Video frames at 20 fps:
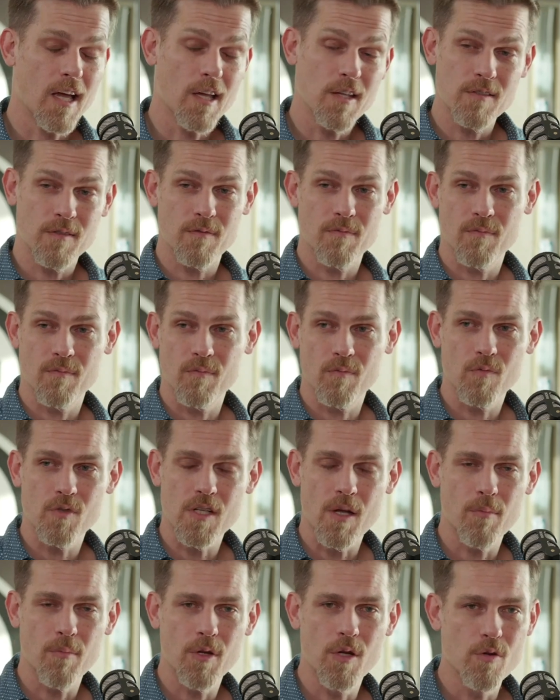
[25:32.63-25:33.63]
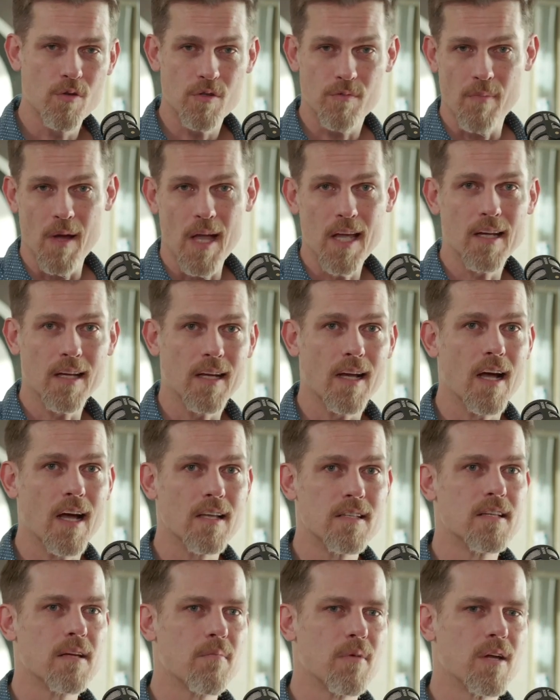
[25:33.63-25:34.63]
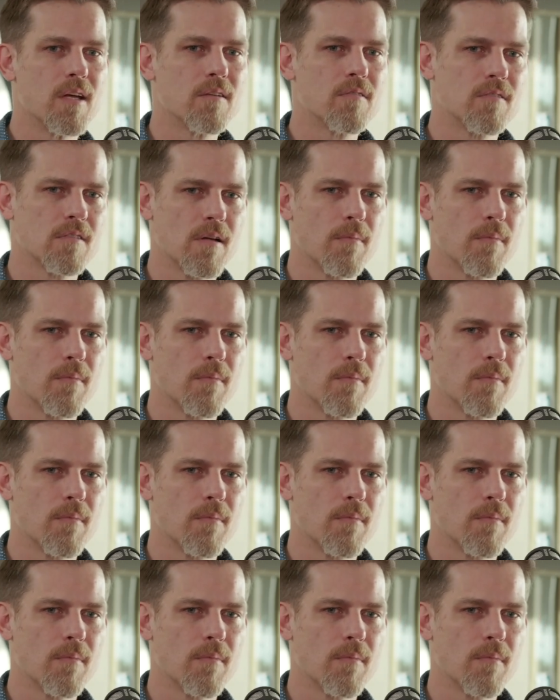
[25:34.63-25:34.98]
as someone who's made in God's image,